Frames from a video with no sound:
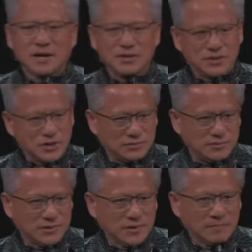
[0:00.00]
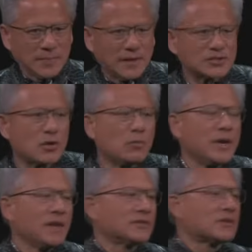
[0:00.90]
unknown. And so we
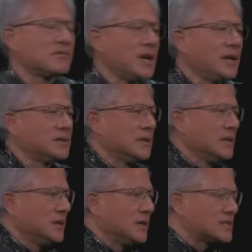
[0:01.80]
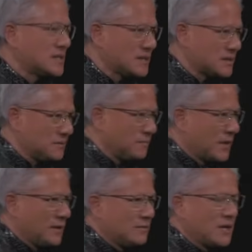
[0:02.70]
have to create a system
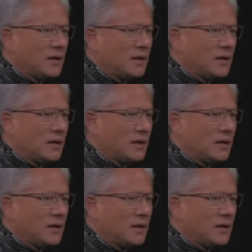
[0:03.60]
that